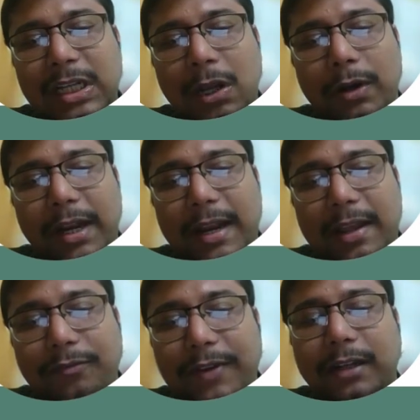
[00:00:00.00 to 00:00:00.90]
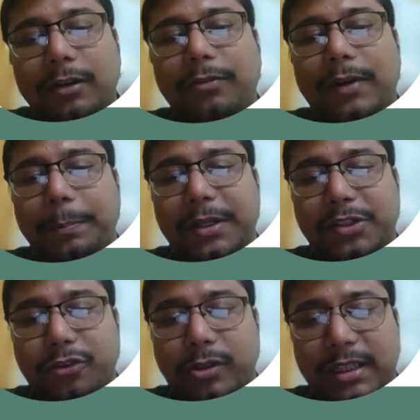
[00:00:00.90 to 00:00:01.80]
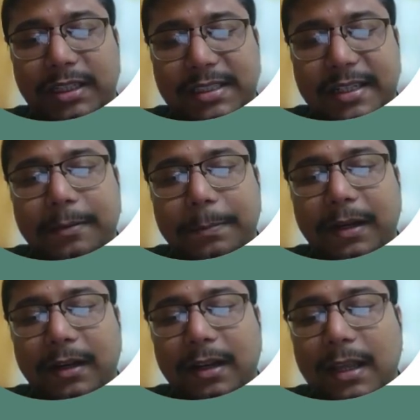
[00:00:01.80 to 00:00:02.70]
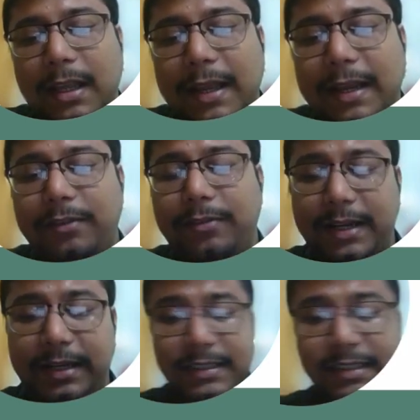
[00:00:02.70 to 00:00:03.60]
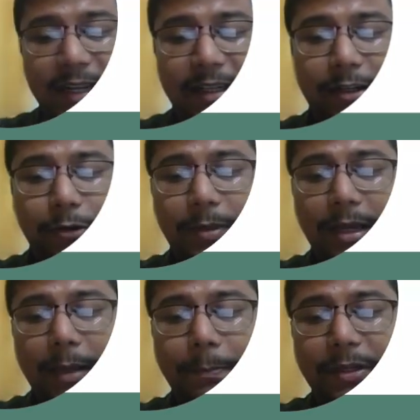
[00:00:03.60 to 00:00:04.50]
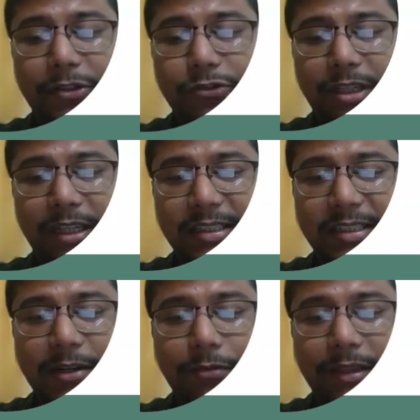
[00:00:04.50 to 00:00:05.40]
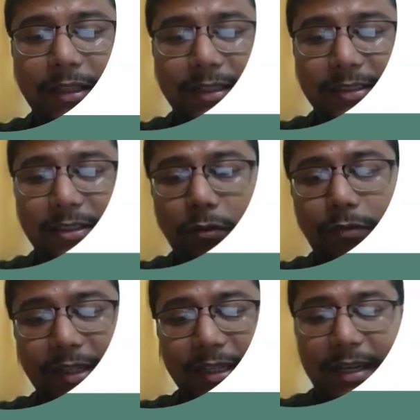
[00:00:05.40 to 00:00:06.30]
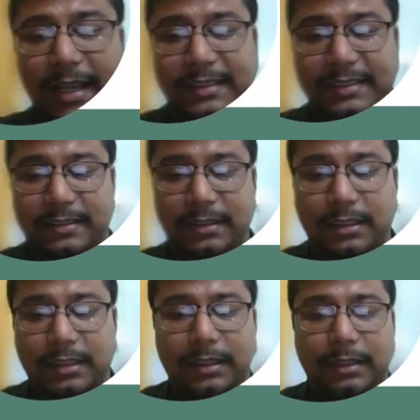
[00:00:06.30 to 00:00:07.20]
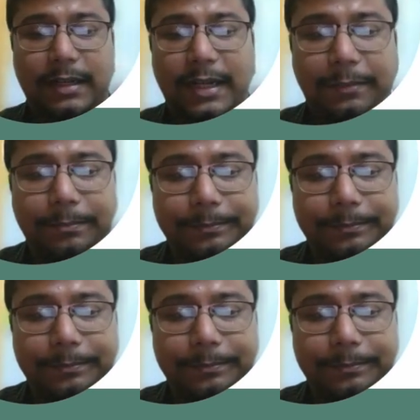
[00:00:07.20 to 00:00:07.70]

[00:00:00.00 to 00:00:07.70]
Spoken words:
or an effect of hyperestrogenic state, but anyway it is likely to be a hyperestrogenic state when there is a ovarian cancer, right?